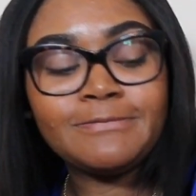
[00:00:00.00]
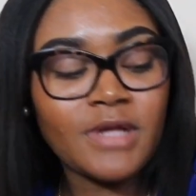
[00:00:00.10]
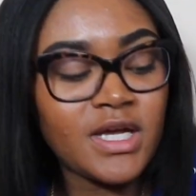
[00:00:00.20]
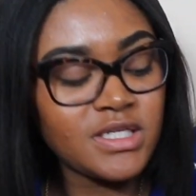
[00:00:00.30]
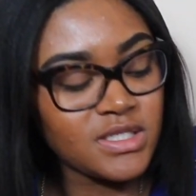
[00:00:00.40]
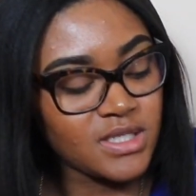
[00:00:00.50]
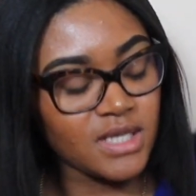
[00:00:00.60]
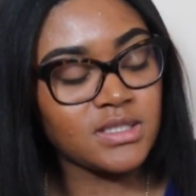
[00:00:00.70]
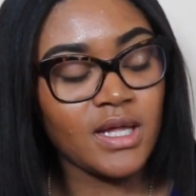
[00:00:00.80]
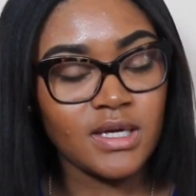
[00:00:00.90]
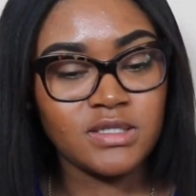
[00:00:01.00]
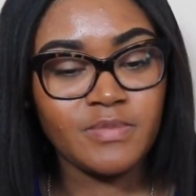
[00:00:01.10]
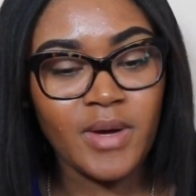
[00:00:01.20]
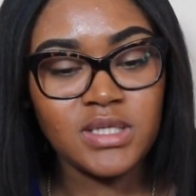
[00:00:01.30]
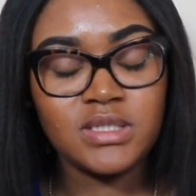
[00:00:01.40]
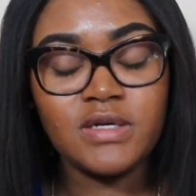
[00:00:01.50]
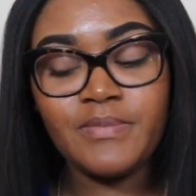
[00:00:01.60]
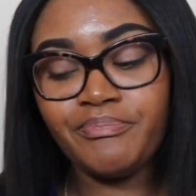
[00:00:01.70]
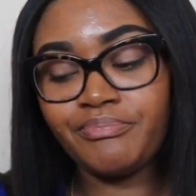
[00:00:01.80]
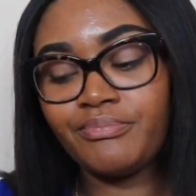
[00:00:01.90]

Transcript: It just tastes like spicy